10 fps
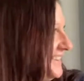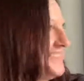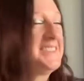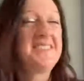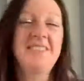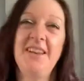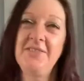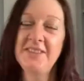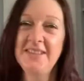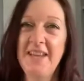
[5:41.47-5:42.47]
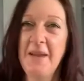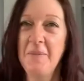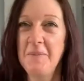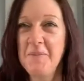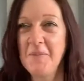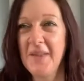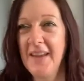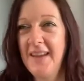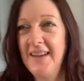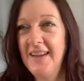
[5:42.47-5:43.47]
Seriously.
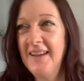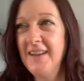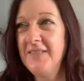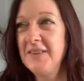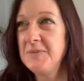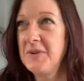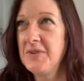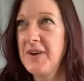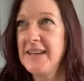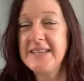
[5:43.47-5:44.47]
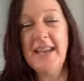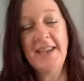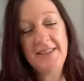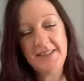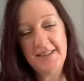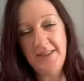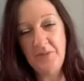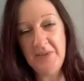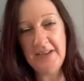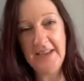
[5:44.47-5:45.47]
I've lost my thread. Yes,
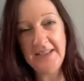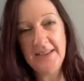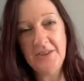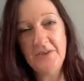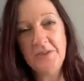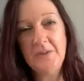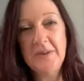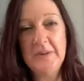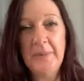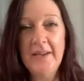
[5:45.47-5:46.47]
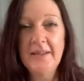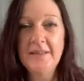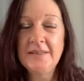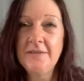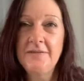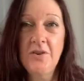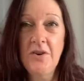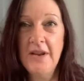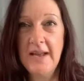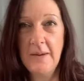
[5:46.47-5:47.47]
lovely lady, Cotswold alpacas. I've
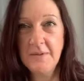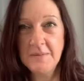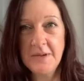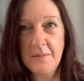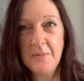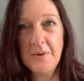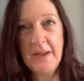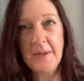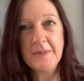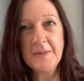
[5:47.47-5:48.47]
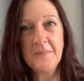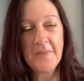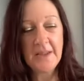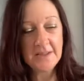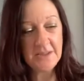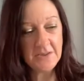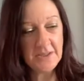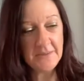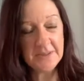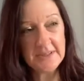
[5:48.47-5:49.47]
forgotten her names, I'm terrible with names. So
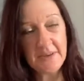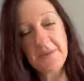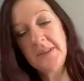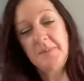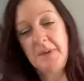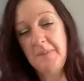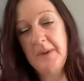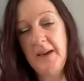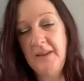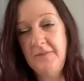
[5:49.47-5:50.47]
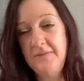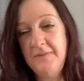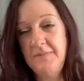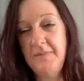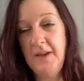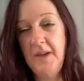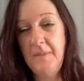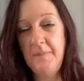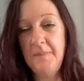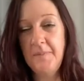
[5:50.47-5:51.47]
she was sat with this big bag of
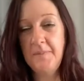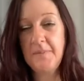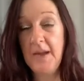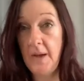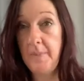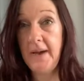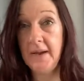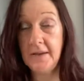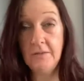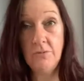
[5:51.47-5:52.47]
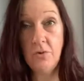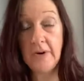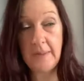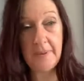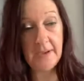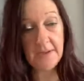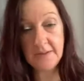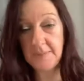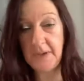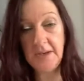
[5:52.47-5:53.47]
um, alpaca, raw alpaca,
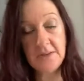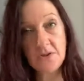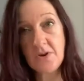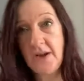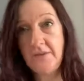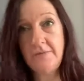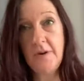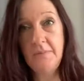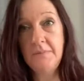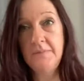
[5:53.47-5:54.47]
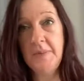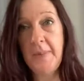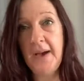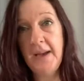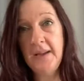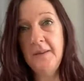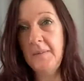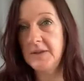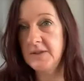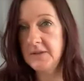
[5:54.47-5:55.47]
spinning straight from the bag. I'm
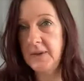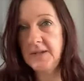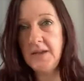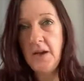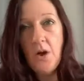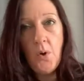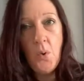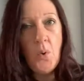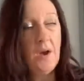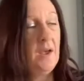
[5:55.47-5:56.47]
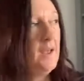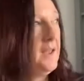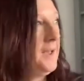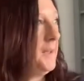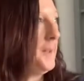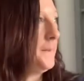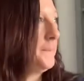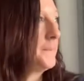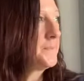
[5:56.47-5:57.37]
actually sweating. Um,